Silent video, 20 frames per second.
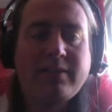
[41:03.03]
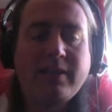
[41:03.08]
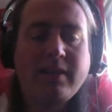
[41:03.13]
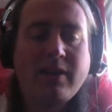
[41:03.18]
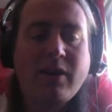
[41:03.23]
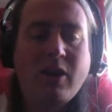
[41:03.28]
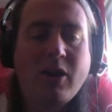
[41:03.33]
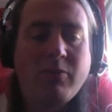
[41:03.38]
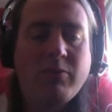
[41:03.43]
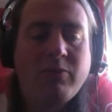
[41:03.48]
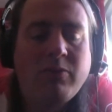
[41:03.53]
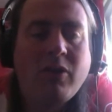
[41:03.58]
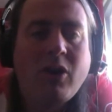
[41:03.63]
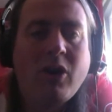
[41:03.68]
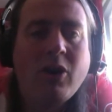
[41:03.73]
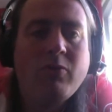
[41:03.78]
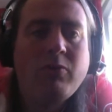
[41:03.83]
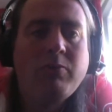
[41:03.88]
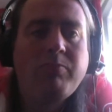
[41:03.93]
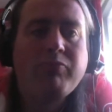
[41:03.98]
that I would
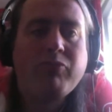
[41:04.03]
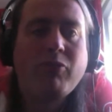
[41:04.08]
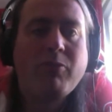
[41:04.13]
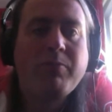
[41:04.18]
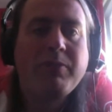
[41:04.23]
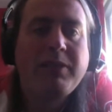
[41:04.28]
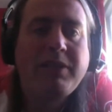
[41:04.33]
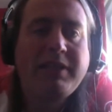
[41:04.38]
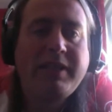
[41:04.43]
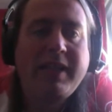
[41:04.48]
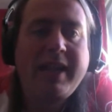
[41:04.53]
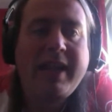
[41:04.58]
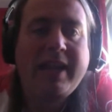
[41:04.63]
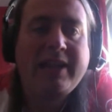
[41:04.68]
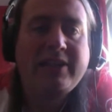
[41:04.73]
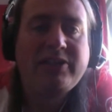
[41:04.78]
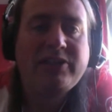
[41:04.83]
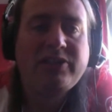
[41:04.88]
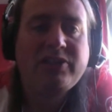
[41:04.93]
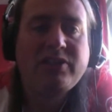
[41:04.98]
probably
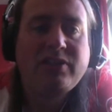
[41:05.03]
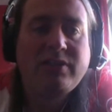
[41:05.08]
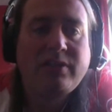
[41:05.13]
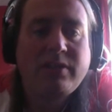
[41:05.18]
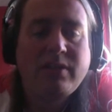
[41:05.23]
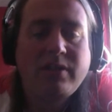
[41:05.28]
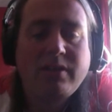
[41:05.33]
guess